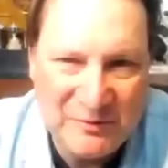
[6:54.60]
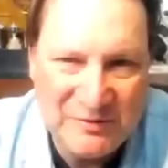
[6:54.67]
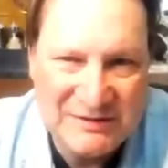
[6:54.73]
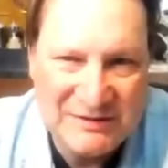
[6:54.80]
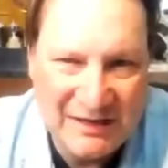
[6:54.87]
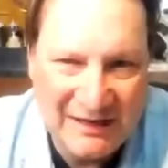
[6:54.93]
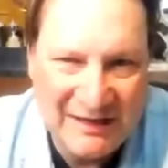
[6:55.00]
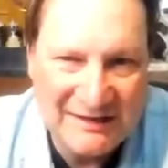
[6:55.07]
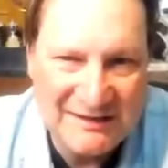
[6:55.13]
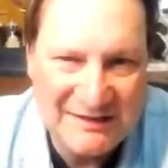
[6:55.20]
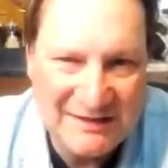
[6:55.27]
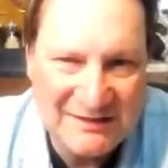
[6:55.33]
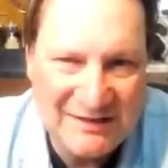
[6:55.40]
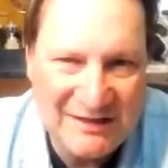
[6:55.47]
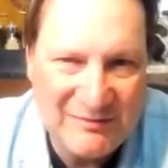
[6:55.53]
I get the sense
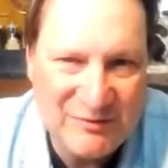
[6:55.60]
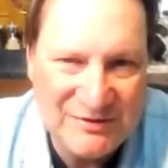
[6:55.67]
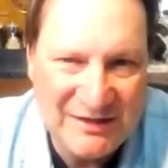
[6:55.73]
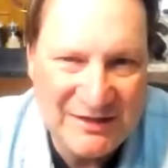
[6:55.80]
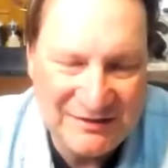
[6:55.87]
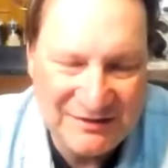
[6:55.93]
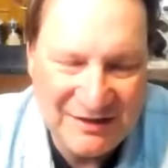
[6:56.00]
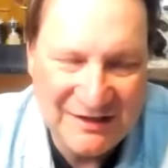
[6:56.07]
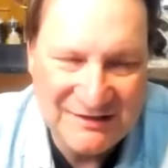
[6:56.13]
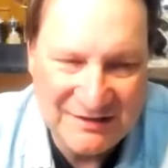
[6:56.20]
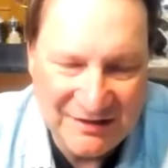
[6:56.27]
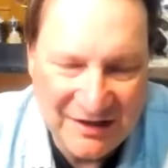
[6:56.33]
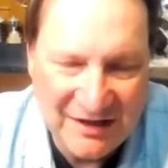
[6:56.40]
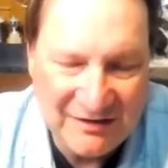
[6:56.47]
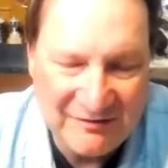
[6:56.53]
Guy Boucher does
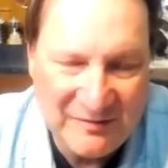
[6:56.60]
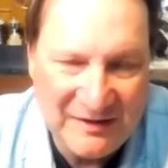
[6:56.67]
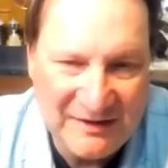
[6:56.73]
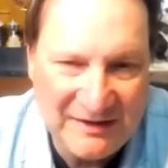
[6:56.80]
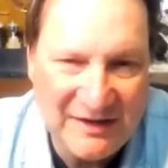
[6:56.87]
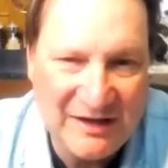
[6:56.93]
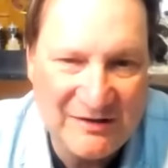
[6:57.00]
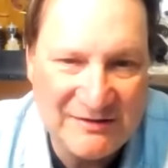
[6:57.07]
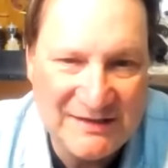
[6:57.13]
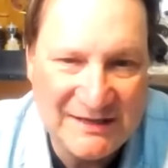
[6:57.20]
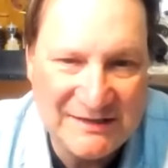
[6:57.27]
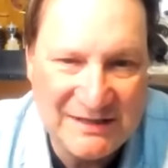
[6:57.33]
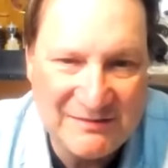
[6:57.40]
love being the counterattack team.